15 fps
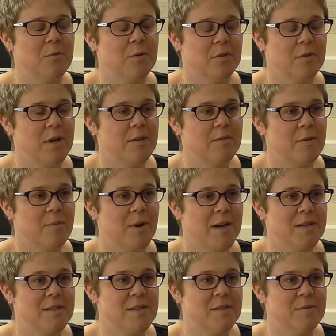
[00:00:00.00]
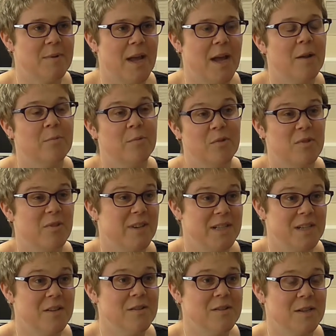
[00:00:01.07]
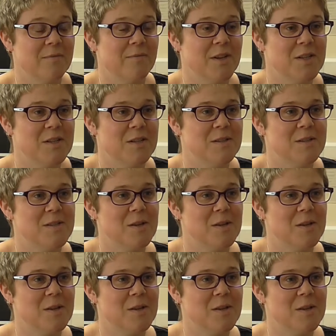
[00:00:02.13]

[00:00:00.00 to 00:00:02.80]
all three of the practices we had were already using Vision,